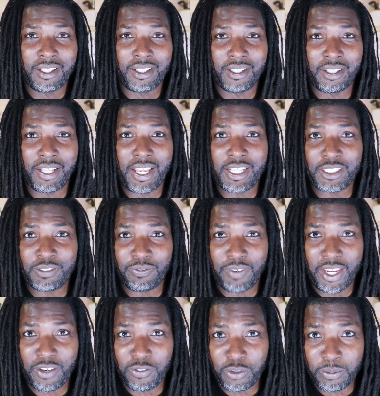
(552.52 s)
less
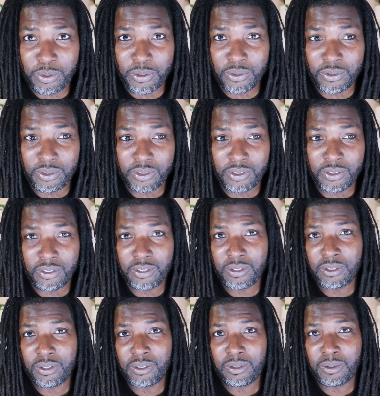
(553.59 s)
favorable
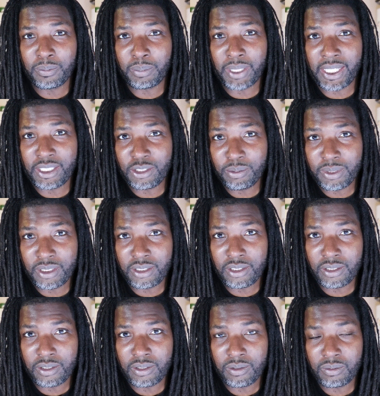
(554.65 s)

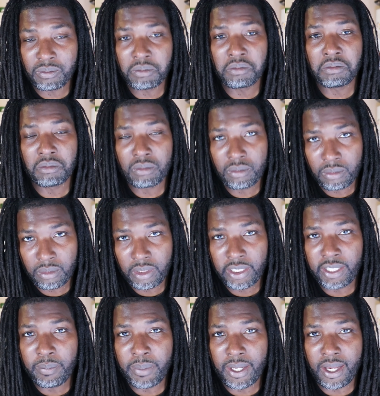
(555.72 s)
placements,
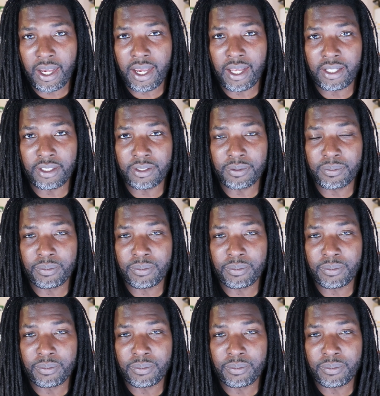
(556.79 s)
give me a holler.